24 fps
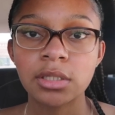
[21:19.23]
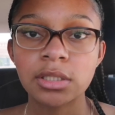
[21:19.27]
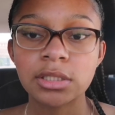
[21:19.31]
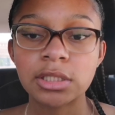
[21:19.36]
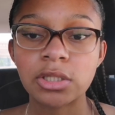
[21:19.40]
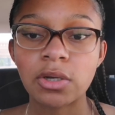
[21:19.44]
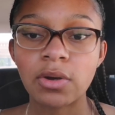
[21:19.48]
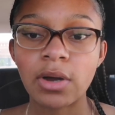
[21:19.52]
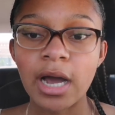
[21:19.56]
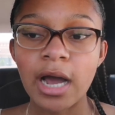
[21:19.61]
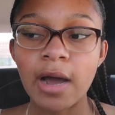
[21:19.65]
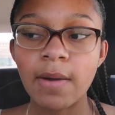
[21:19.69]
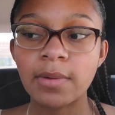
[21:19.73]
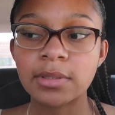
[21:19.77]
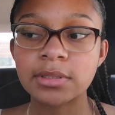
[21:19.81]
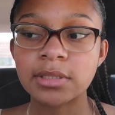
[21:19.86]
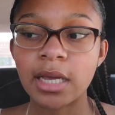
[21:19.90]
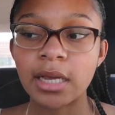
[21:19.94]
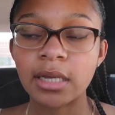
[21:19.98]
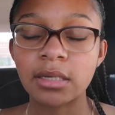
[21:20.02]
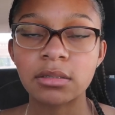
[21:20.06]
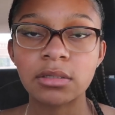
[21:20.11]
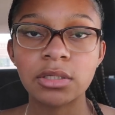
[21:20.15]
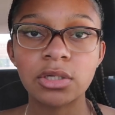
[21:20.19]
So I was
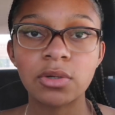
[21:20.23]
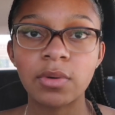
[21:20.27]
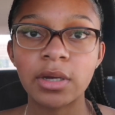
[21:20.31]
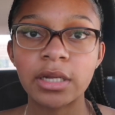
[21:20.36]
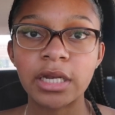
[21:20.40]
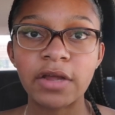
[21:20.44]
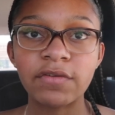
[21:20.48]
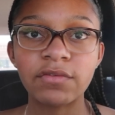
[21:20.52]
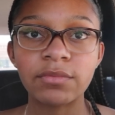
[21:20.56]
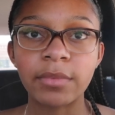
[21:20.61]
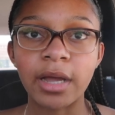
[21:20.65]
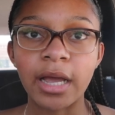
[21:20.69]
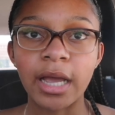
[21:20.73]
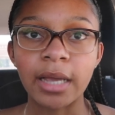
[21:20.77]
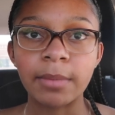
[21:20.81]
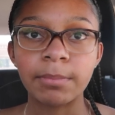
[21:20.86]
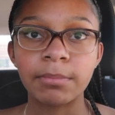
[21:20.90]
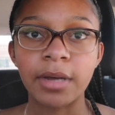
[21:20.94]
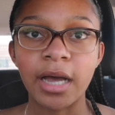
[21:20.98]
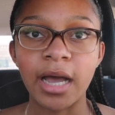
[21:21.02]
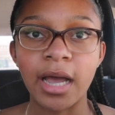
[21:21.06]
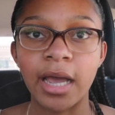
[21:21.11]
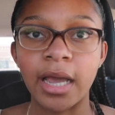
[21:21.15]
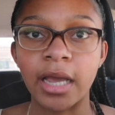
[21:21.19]
like, you know what, never
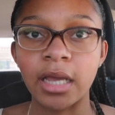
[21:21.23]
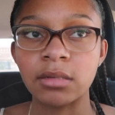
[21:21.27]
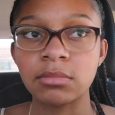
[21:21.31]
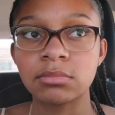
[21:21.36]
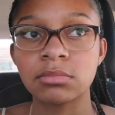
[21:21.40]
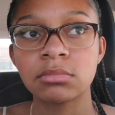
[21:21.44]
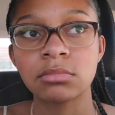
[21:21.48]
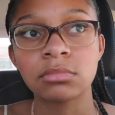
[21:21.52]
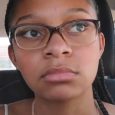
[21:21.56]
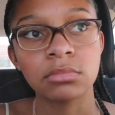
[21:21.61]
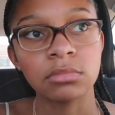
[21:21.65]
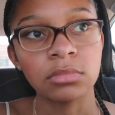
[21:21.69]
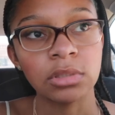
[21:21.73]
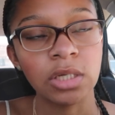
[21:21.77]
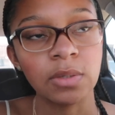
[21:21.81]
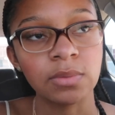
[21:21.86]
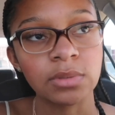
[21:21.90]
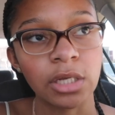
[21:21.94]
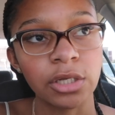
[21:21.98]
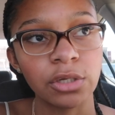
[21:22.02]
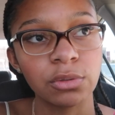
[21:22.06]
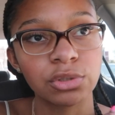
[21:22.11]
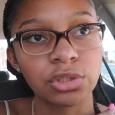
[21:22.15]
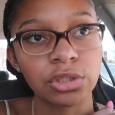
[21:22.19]
mind, bye. And he
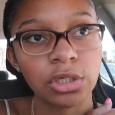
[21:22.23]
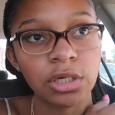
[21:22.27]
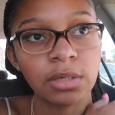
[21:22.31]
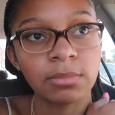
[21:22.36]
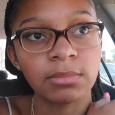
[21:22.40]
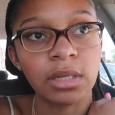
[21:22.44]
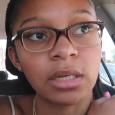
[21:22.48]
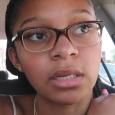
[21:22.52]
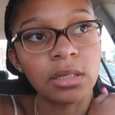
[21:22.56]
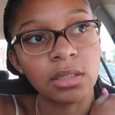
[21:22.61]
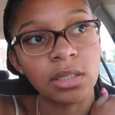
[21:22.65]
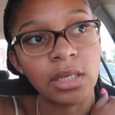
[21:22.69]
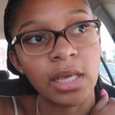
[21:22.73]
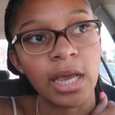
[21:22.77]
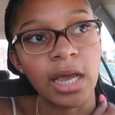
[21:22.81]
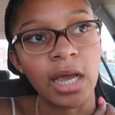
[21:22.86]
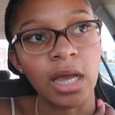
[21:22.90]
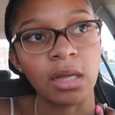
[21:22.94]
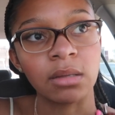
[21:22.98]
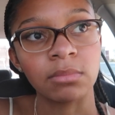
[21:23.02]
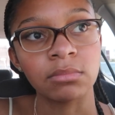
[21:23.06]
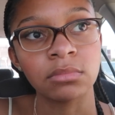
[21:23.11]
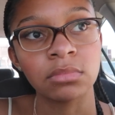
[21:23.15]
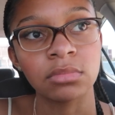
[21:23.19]
was like, you sure? I'm like,
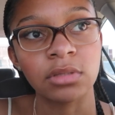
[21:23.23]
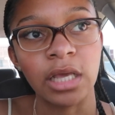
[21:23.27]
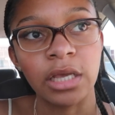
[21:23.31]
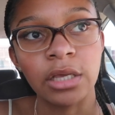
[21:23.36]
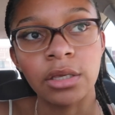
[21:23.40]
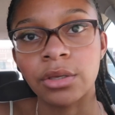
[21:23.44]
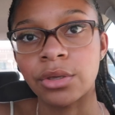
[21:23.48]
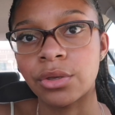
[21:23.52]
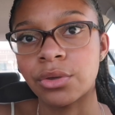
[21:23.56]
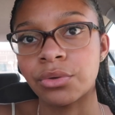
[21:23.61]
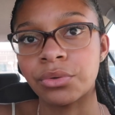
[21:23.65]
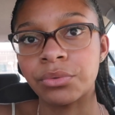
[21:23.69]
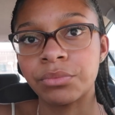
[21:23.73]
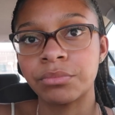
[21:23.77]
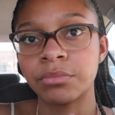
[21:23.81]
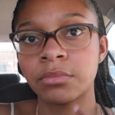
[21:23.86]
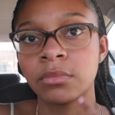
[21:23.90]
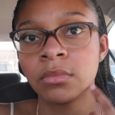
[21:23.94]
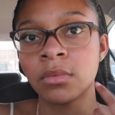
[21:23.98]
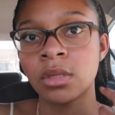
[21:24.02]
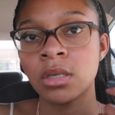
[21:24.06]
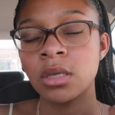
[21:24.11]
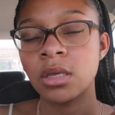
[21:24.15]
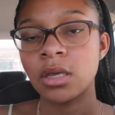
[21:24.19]
yeah, thank you.
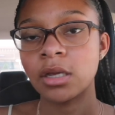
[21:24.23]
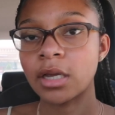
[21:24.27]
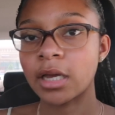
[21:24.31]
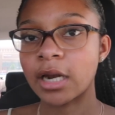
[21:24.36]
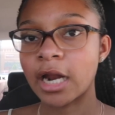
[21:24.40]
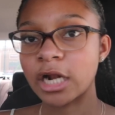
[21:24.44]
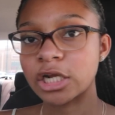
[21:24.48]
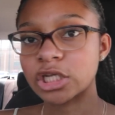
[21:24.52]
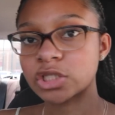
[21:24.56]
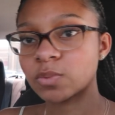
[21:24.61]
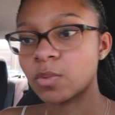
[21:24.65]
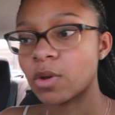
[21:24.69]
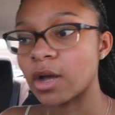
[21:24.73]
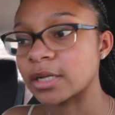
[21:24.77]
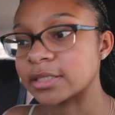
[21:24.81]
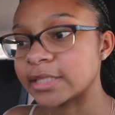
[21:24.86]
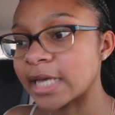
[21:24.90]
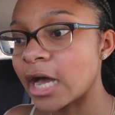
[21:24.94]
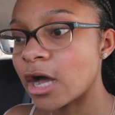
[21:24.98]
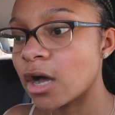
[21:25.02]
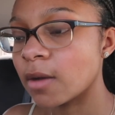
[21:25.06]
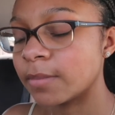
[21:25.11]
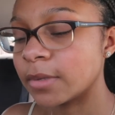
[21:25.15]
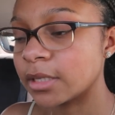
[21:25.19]
And I just walked
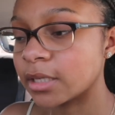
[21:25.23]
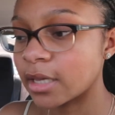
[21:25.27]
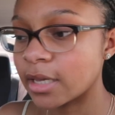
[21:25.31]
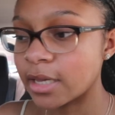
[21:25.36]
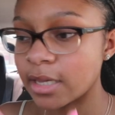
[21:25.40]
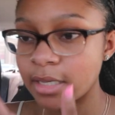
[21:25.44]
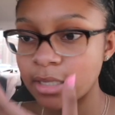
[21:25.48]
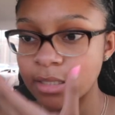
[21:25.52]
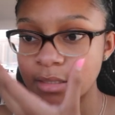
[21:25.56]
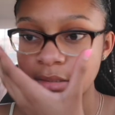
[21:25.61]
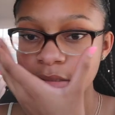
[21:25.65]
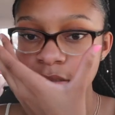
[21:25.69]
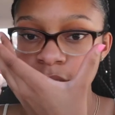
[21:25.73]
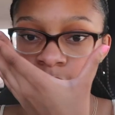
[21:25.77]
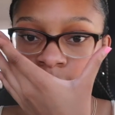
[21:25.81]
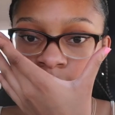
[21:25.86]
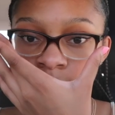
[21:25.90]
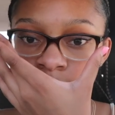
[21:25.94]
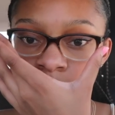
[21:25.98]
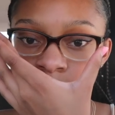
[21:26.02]
out because